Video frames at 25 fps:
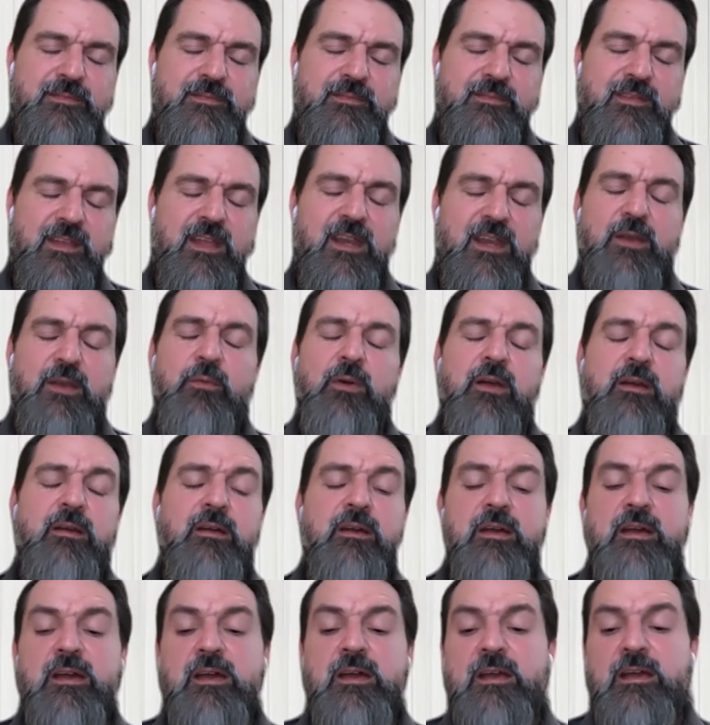Anyway,
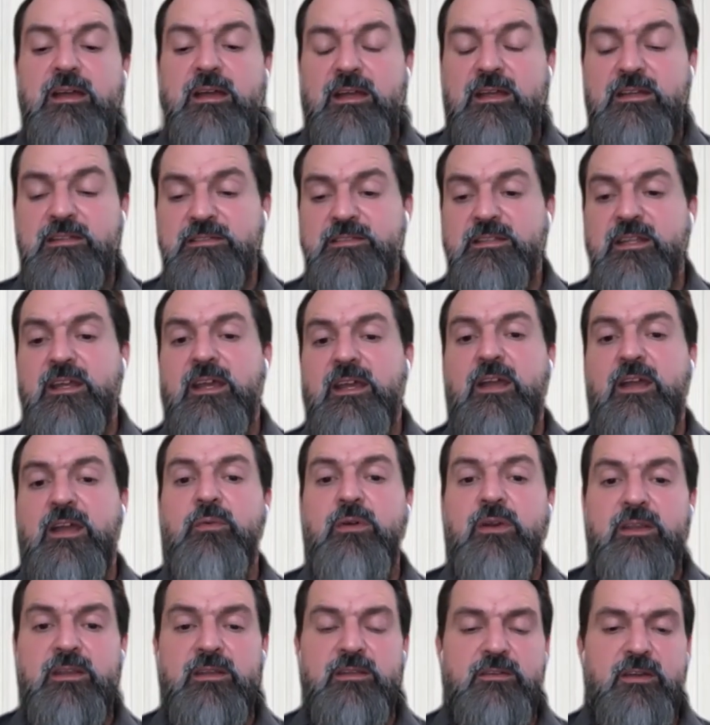is the
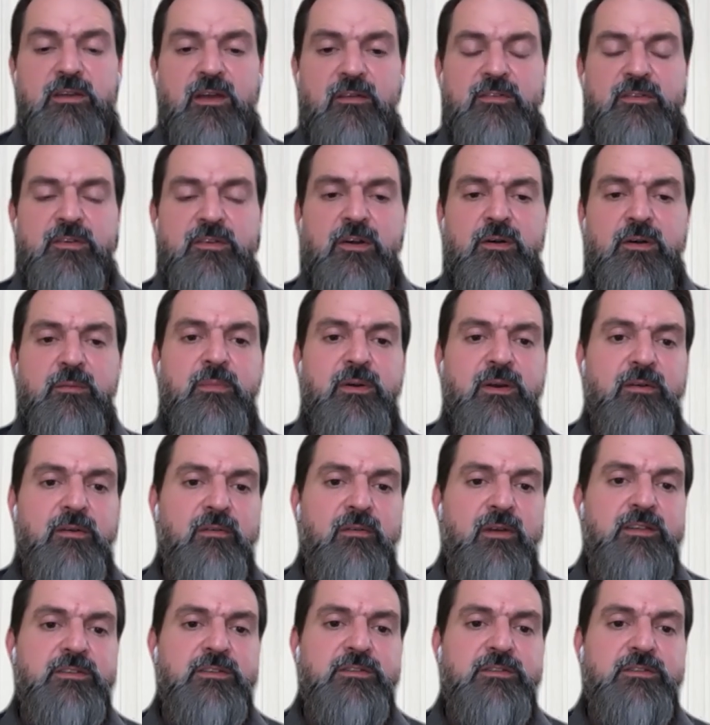equity that you have in your company, right?